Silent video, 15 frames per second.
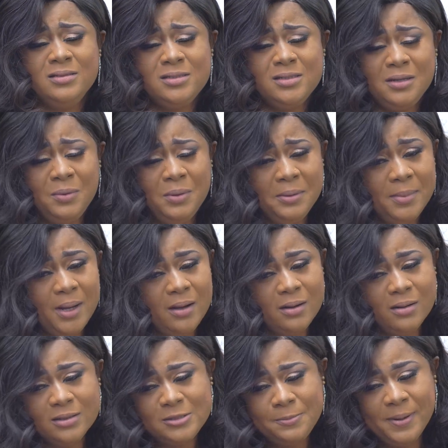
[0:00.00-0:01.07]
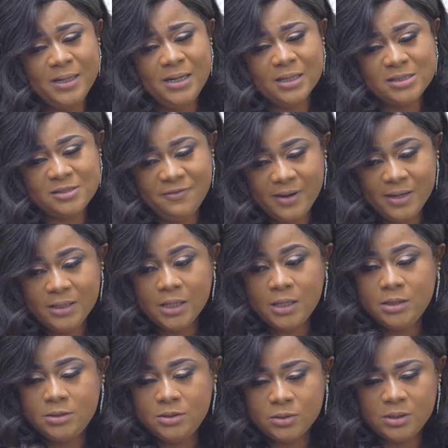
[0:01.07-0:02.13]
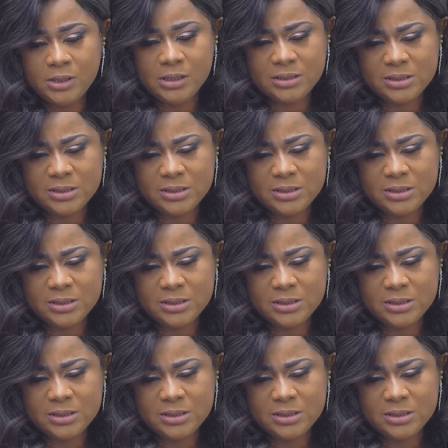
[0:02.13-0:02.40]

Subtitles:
Chinwe, my husband has finally done